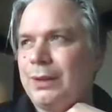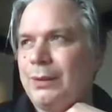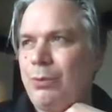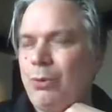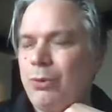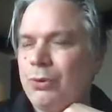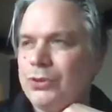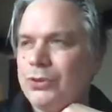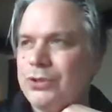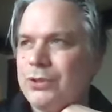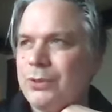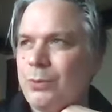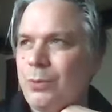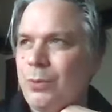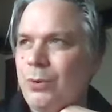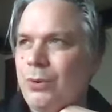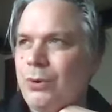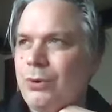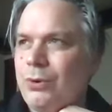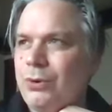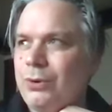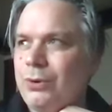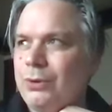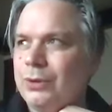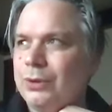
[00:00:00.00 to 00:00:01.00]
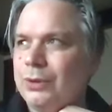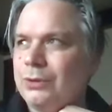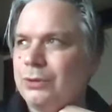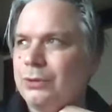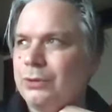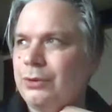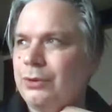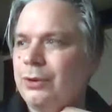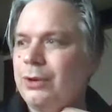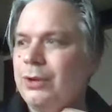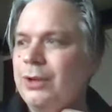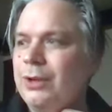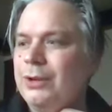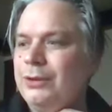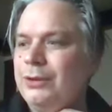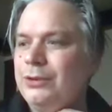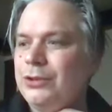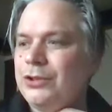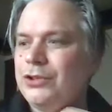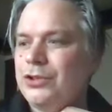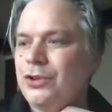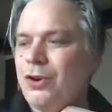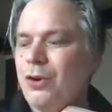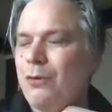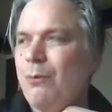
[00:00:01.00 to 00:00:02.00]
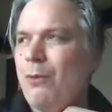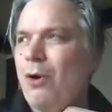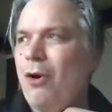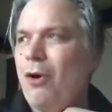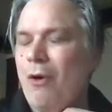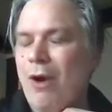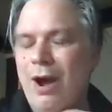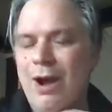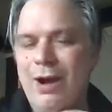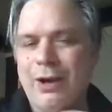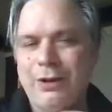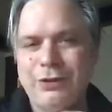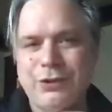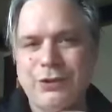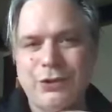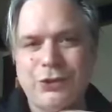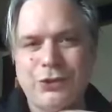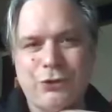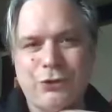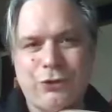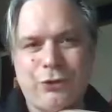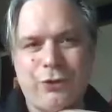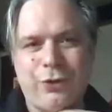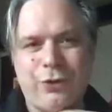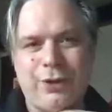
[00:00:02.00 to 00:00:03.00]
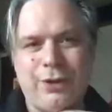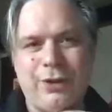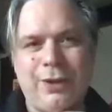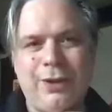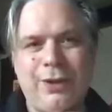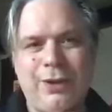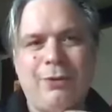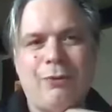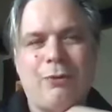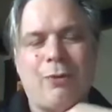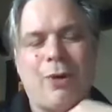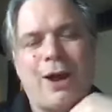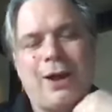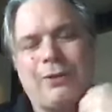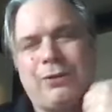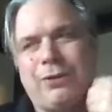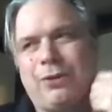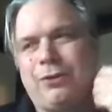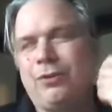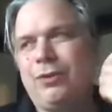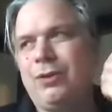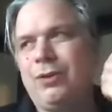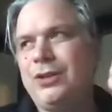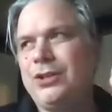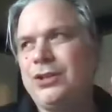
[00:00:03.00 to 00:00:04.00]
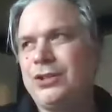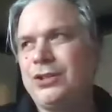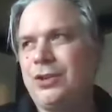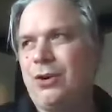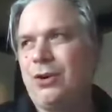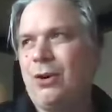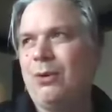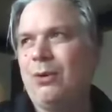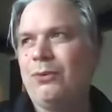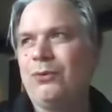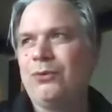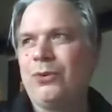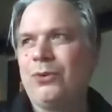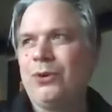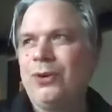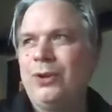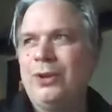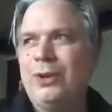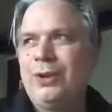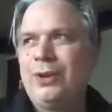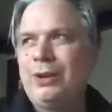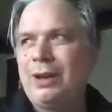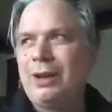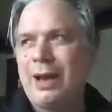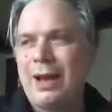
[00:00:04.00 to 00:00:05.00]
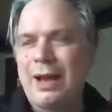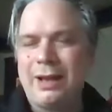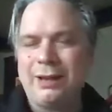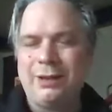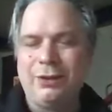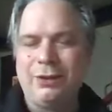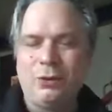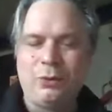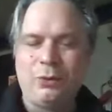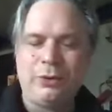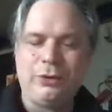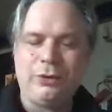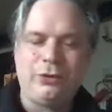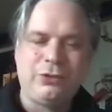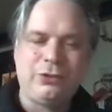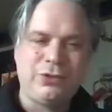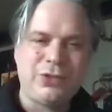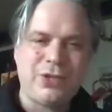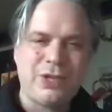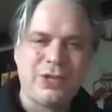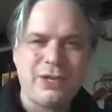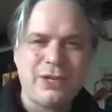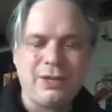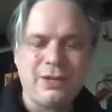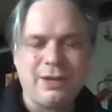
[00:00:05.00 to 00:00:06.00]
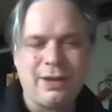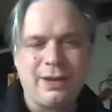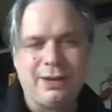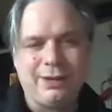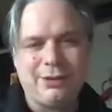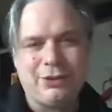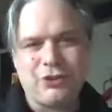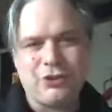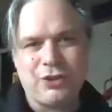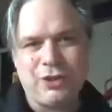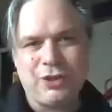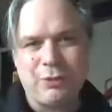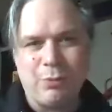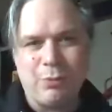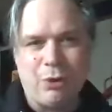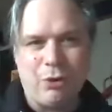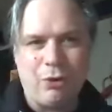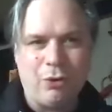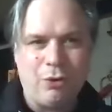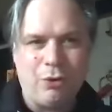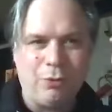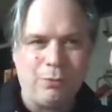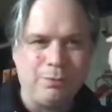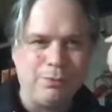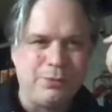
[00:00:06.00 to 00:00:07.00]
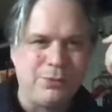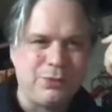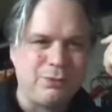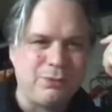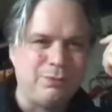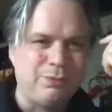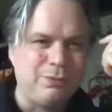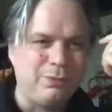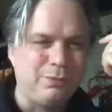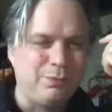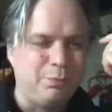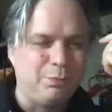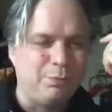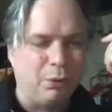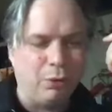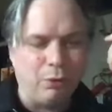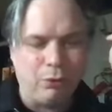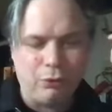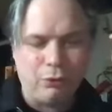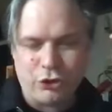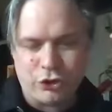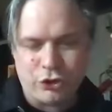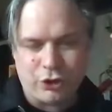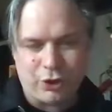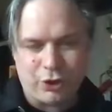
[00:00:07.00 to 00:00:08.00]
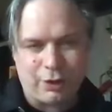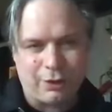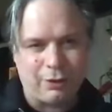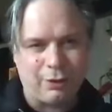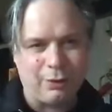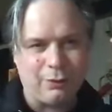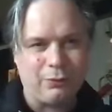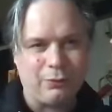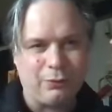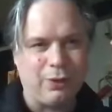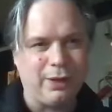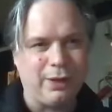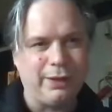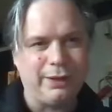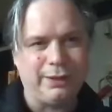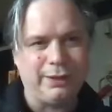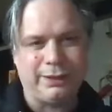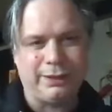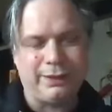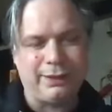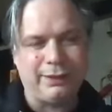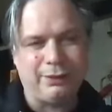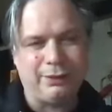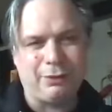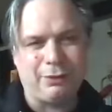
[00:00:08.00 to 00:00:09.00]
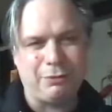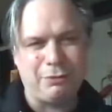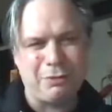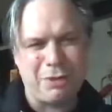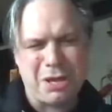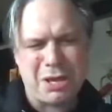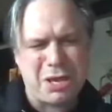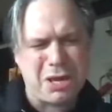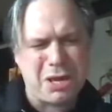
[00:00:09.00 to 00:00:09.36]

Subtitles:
what's the word? I don't know. Just sort of more artistry rather than sort of anguished teenage emo bullshit of like, you know,